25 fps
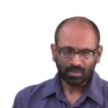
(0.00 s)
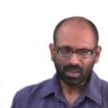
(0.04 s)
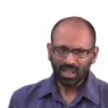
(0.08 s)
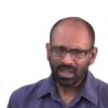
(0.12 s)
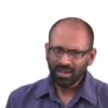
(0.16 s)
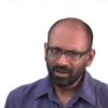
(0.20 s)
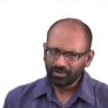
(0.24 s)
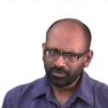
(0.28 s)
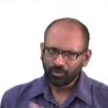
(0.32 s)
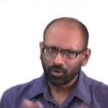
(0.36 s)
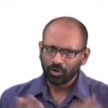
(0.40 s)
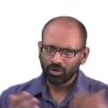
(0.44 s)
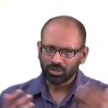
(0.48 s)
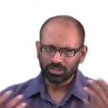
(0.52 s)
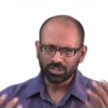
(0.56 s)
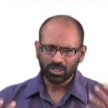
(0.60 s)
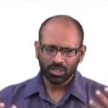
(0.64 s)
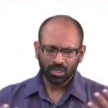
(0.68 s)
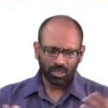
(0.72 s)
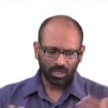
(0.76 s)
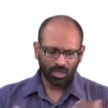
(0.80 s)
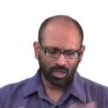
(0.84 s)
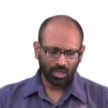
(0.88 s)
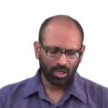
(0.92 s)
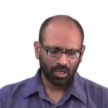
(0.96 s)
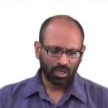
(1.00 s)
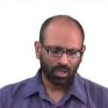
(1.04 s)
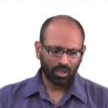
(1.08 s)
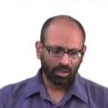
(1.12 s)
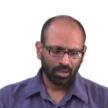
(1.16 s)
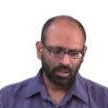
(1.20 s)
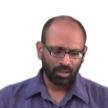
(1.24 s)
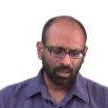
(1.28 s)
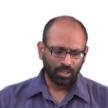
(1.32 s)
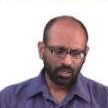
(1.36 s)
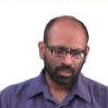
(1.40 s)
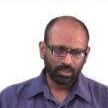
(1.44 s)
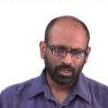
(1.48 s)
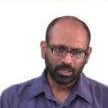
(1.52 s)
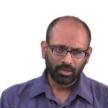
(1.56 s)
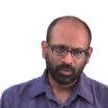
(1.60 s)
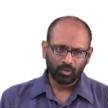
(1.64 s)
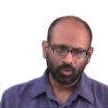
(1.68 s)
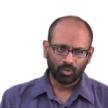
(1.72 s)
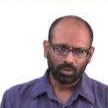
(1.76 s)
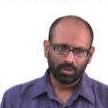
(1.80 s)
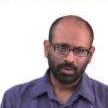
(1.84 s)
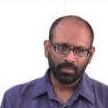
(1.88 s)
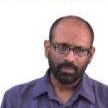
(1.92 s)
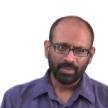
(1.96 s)
And of course, uh, the
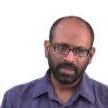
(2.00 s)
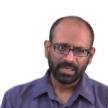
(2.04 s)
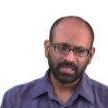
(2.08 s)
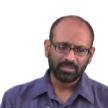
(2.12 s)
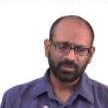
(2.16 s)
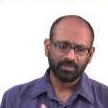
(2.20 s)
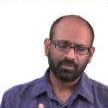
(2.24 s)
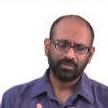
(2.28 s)
total mix